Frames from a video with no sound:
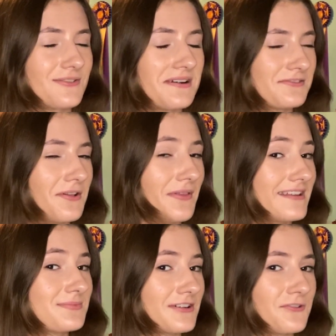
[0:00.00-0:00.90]
So I don't know,
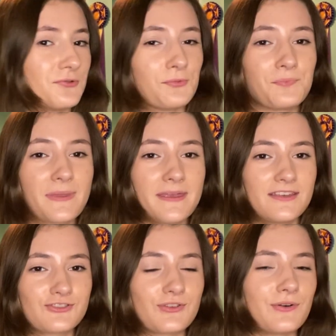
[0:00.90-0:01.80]
that's pretty cool.
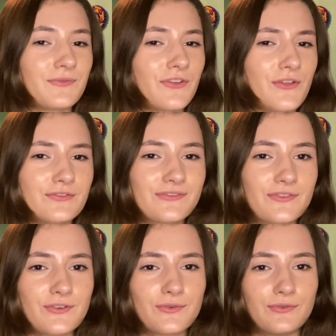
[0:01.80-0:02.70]
So for those
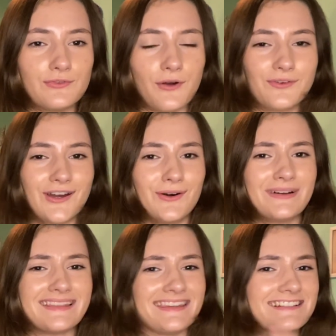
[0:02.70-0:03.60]
of you who don't
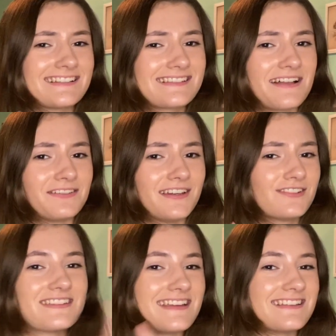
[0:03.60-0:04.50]
know, this is Zelda.
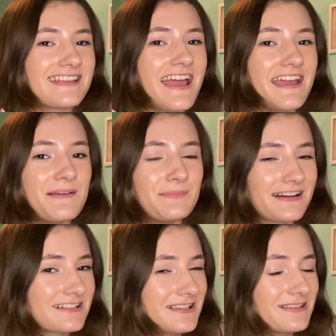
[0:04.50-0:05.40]
She is a
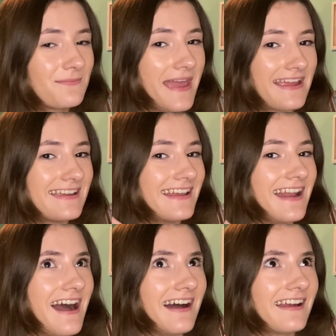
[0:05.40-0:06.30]
buckskin paint
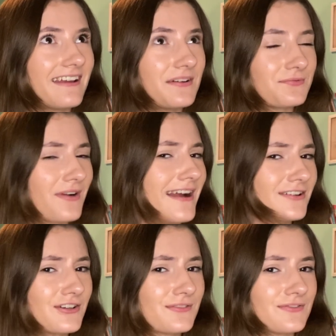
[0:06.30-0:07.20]
and I
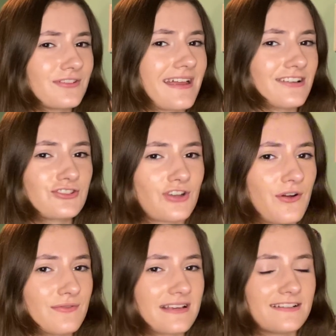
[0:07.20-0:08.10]
ride her for like
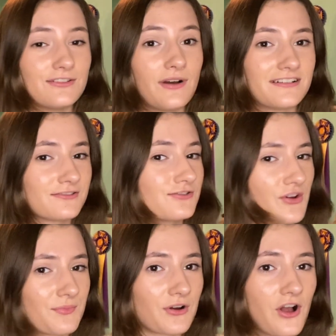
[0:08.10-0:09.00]
shows. I do hunter
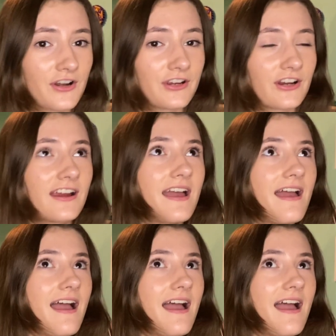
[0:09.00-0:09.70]
jumper on her.